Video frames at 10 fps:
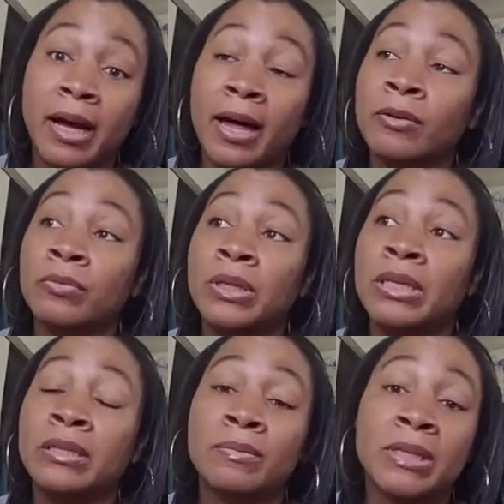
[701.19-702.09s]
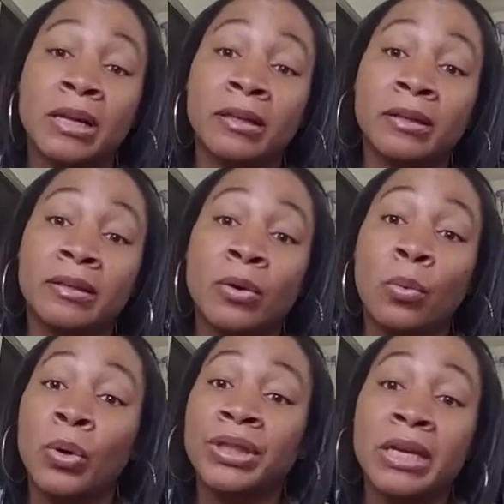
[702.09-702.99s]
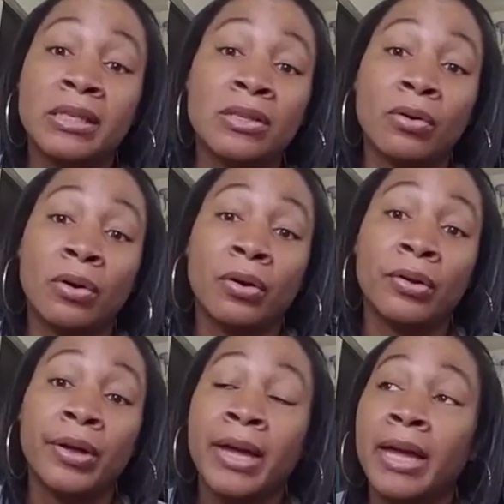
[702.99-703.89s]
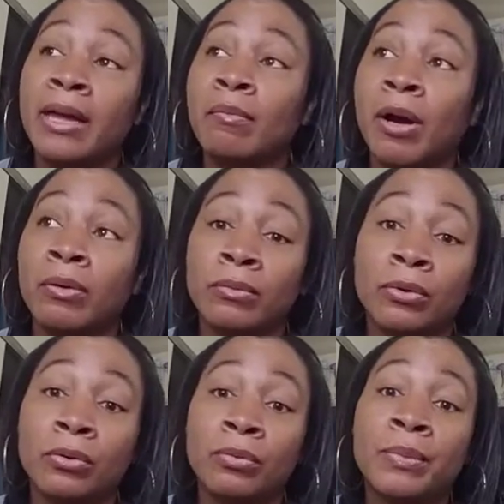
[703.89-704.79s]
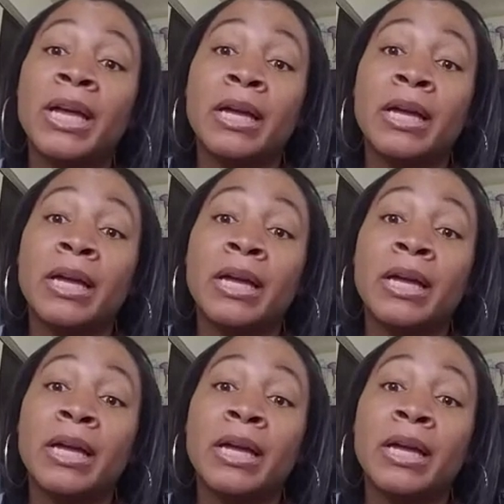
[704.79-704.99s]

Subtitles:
I don't need them telling what they saw in my room.